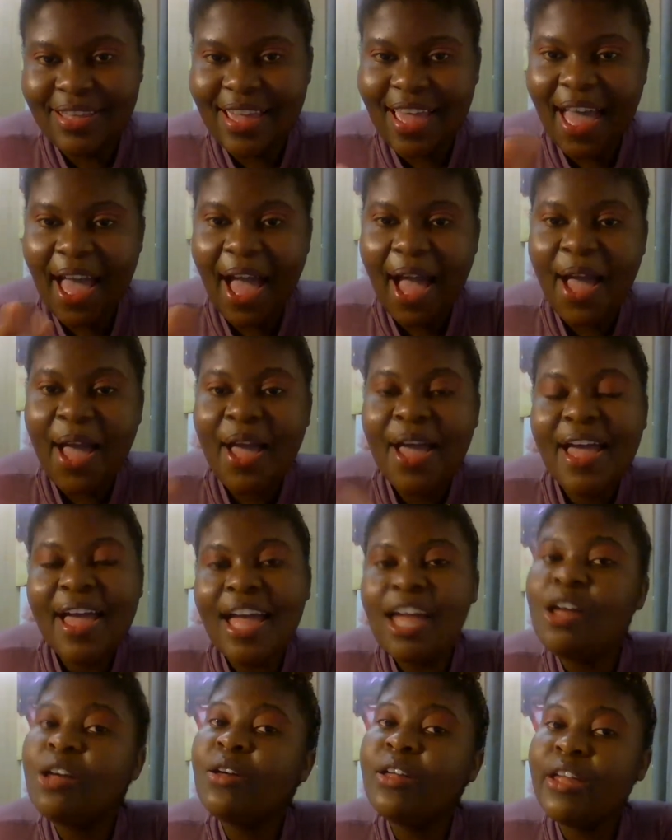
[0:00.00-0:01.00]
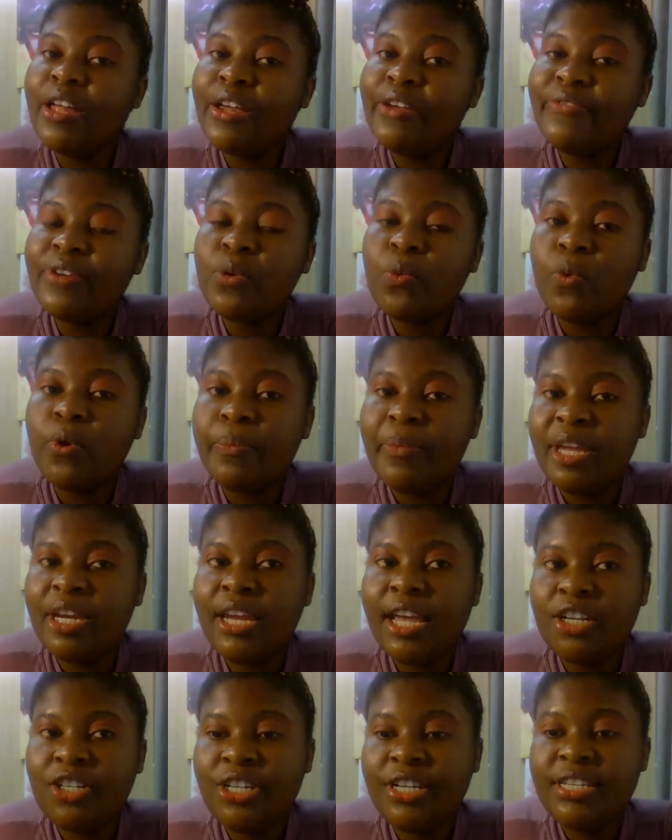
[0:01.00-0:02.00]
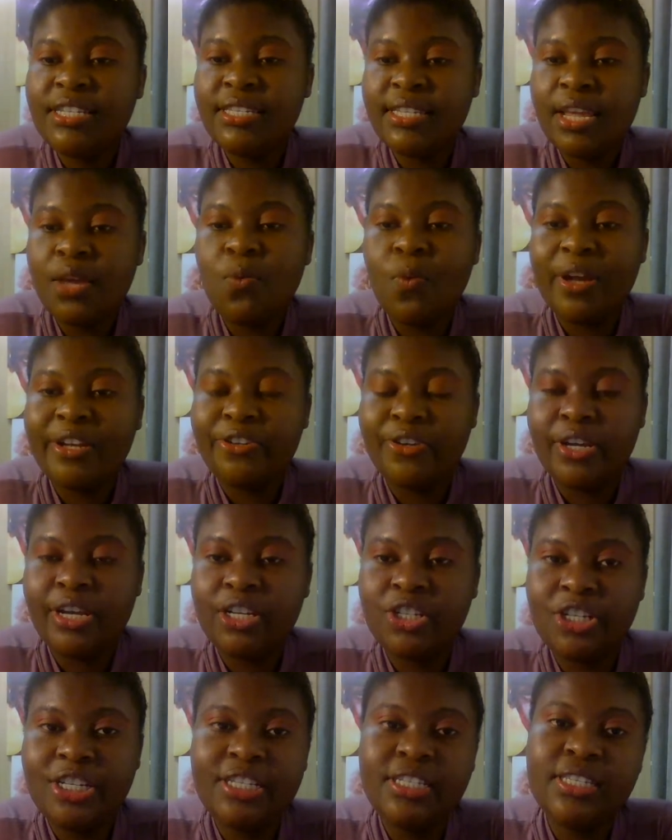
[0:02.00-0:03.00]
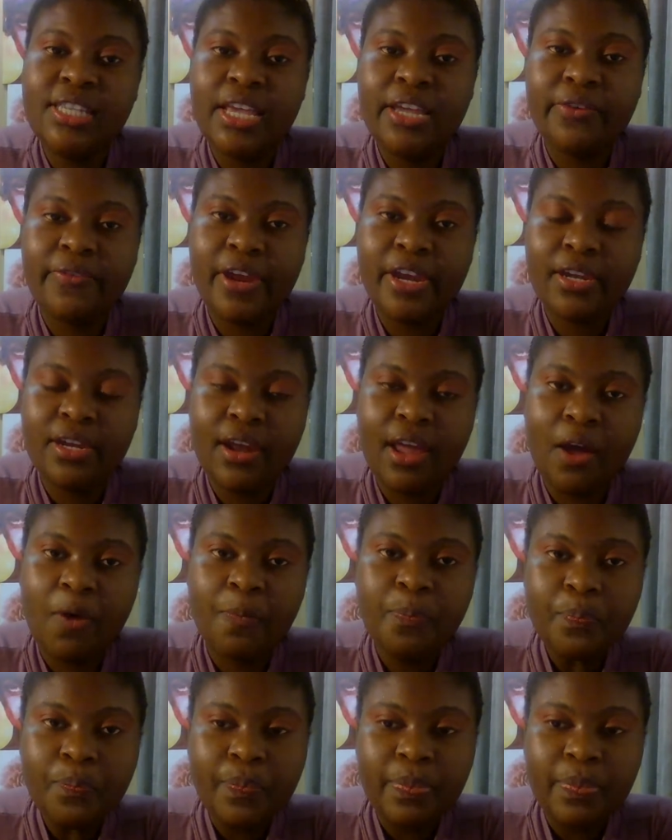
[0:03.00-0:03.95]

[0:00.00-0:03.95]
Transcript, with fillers: yeah, even women actually say what you're actually saying right now